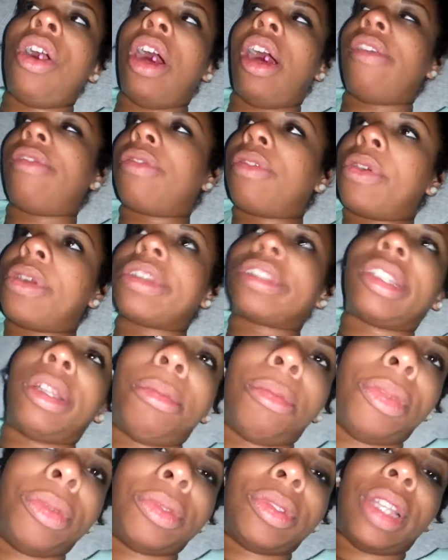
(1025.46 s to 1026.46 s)
Of course,
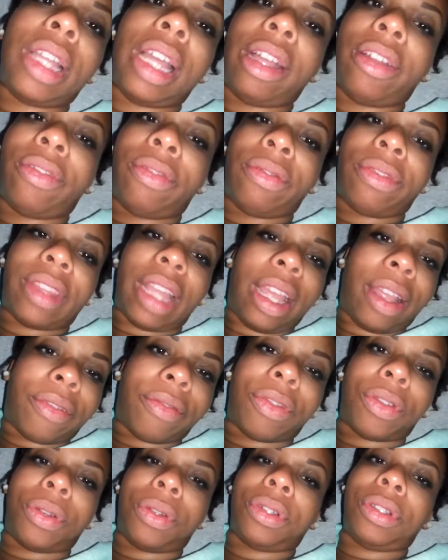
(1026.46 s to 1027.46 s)
I'm
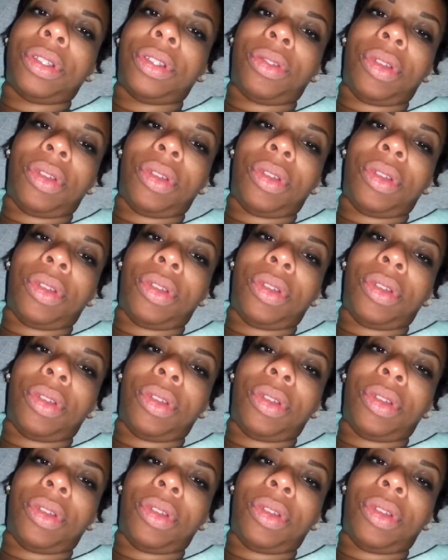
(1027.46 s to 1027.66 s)
thankful and